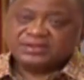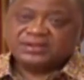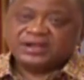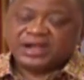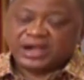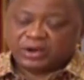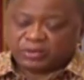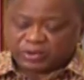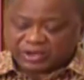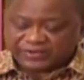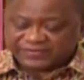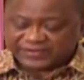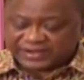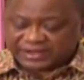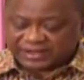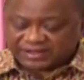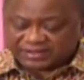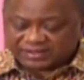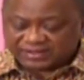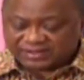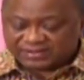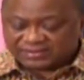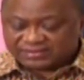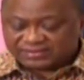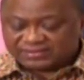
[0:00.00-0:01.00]
However,
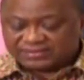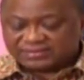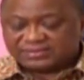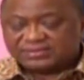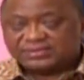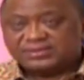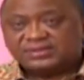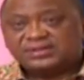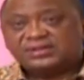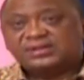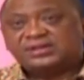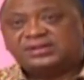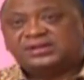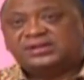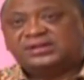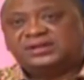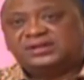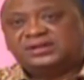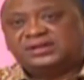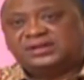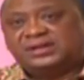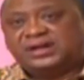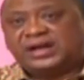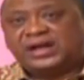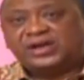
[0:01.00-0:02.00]

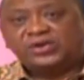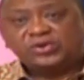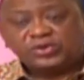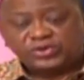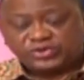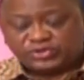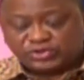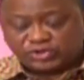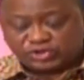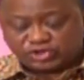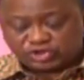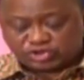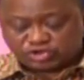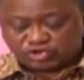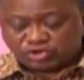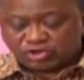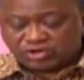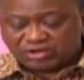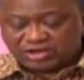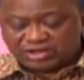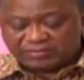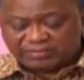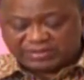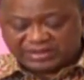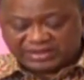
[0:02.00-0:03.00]
I also
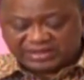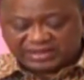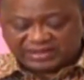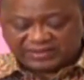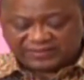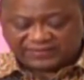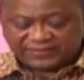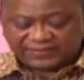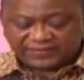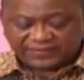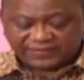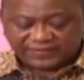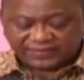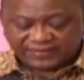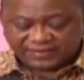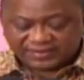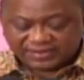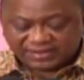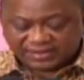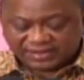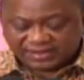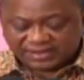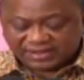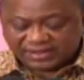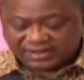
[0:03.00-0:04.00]
strongly believe
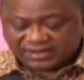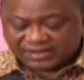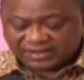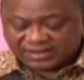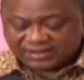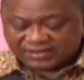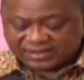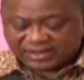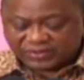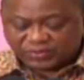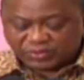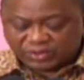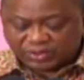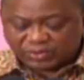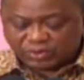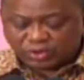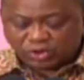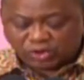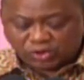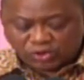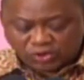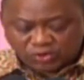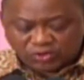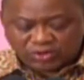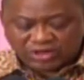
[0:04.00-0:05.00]
that we will
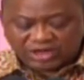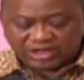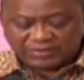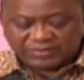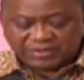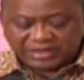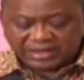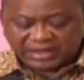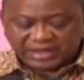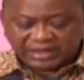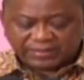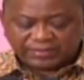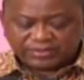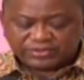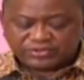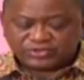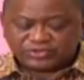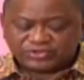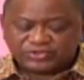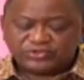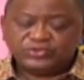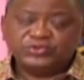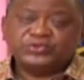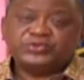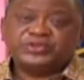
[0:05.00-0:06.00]
only be able to
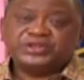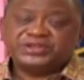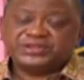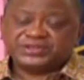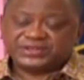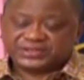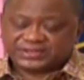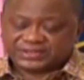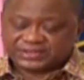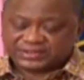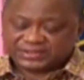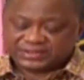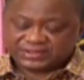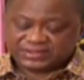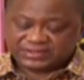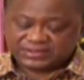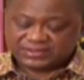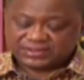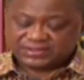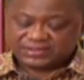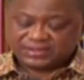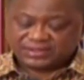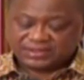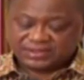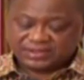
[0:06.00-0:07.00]
do this
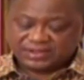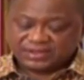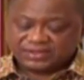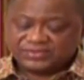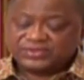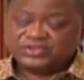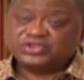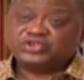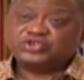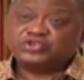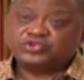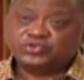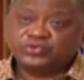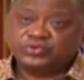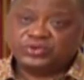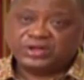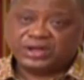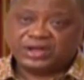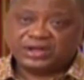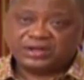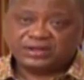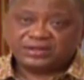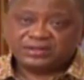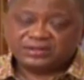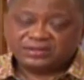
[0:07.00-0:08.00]
the
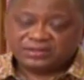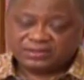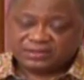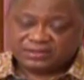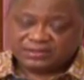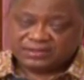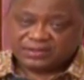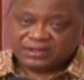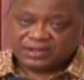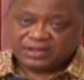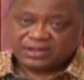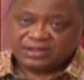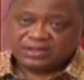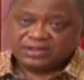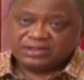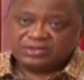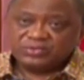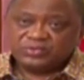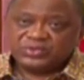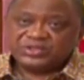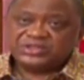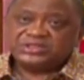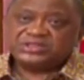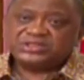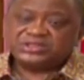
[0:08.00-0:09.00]
sooner
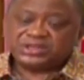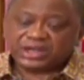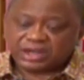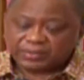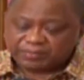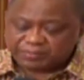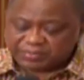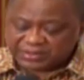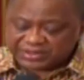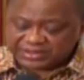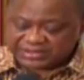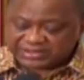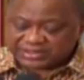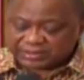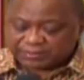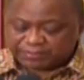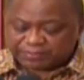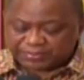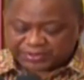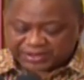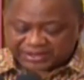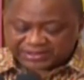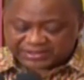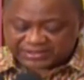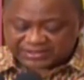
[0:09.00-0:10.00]
we sharply
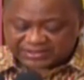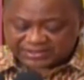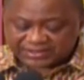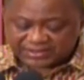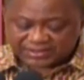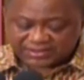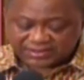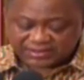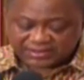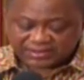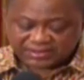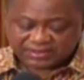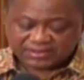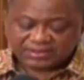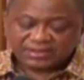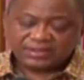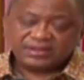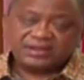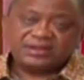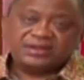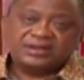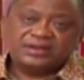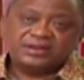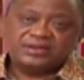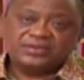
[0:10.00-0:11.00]
suppress
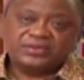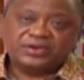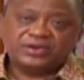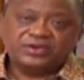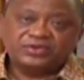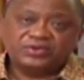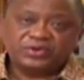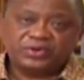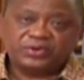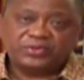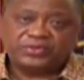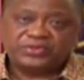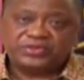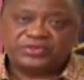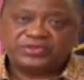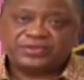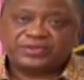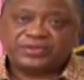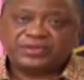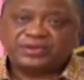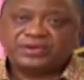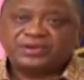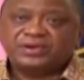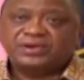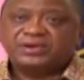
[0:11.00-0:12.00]
the growth
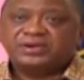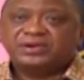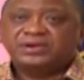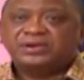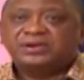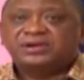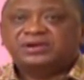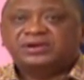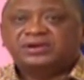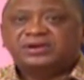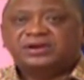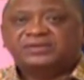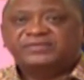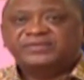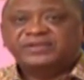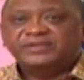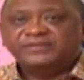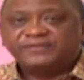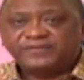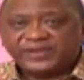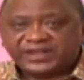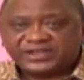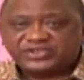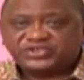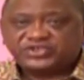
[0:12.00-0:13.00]
of
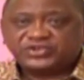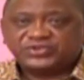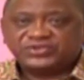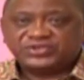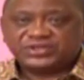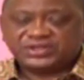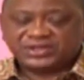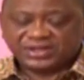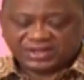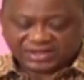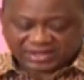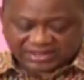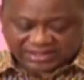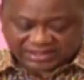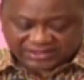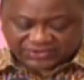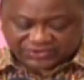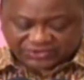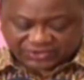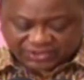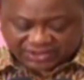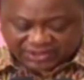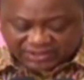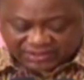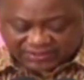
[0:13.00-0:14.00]
infections in our
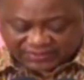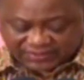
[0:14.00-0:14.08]
country.